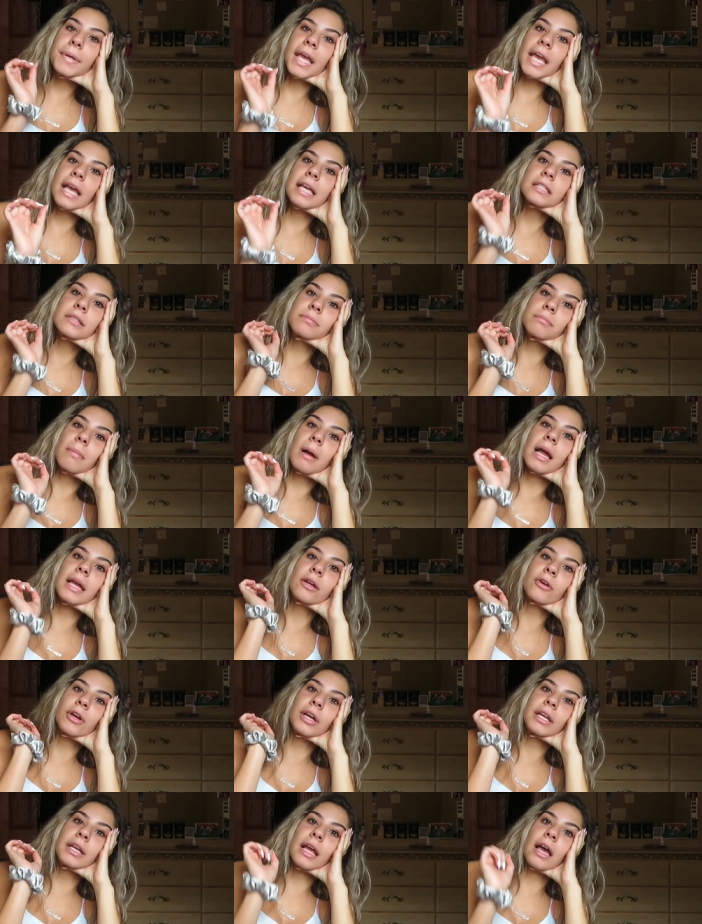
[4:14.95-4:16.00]
biggest
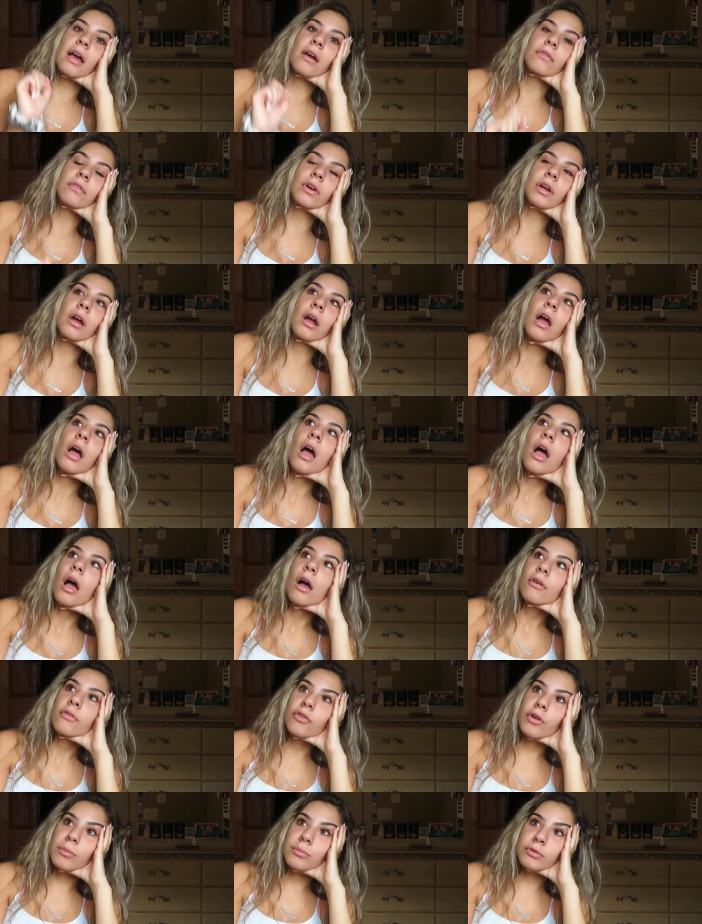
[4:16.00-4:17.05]
migraine ever
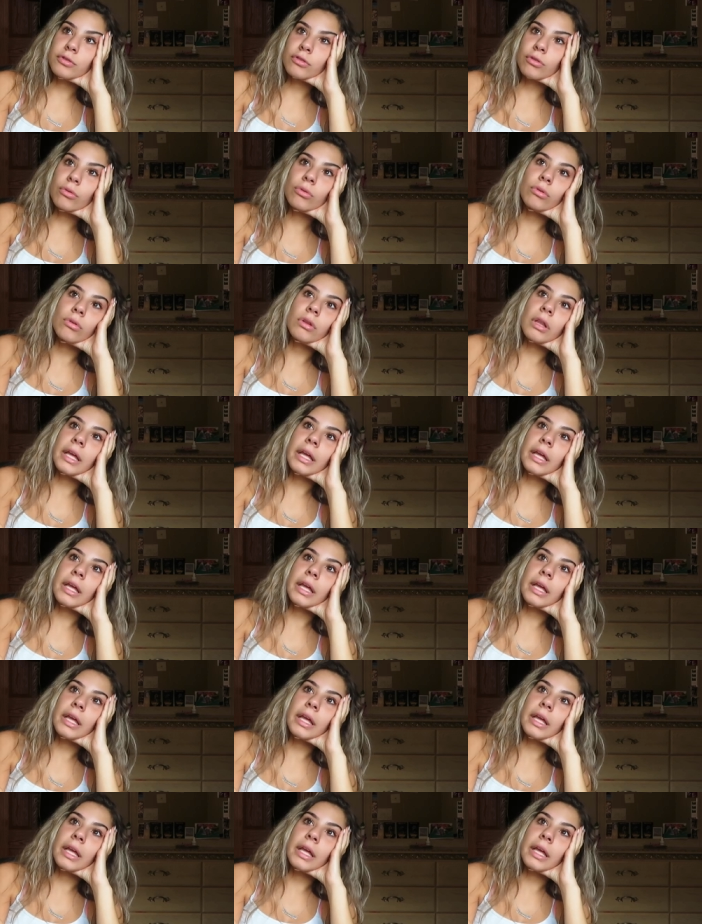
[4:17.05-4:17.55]
from school.